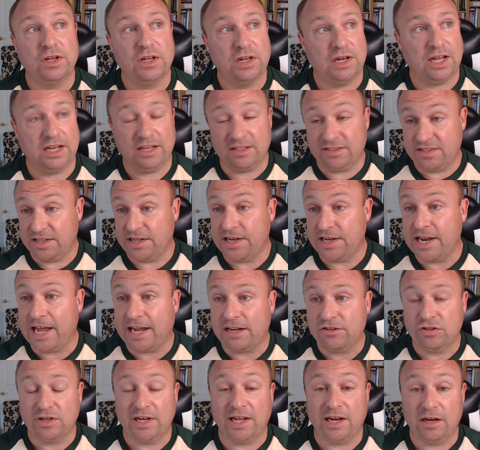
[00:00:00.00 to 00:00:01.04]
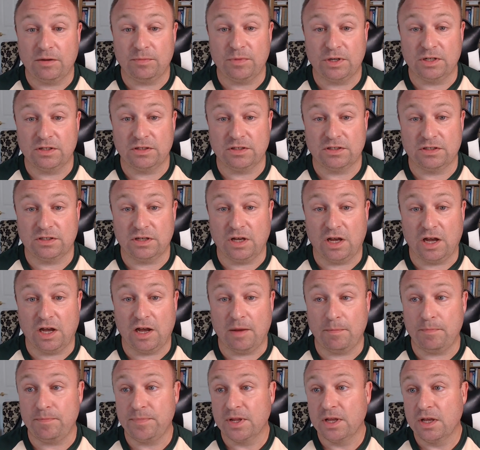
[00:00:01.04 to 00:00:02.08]
like I said, natural elements.
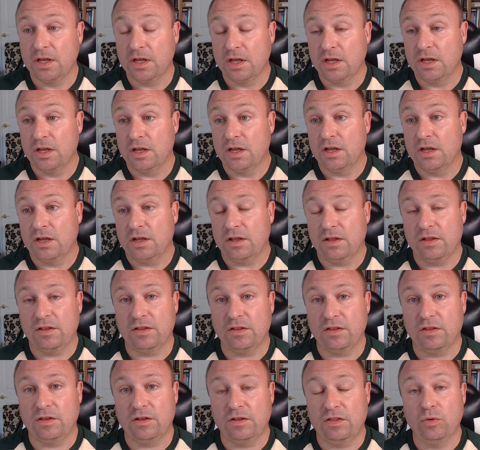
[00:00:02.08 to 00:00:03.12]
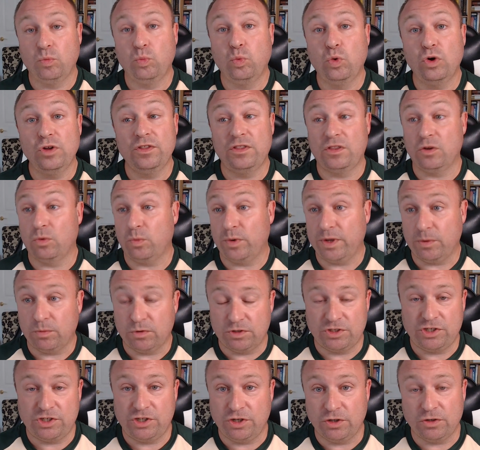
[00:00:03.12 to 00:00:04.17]
The wood that we
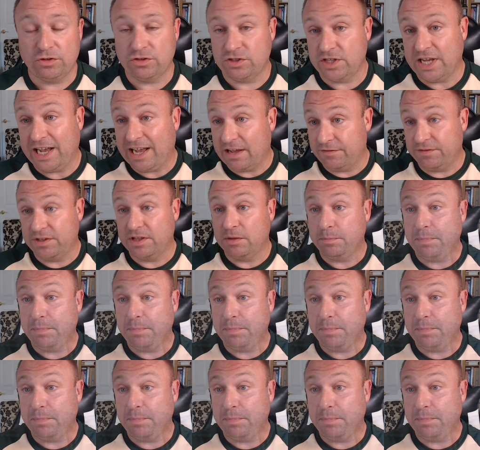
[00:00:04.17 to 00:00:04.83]
would choose to have in the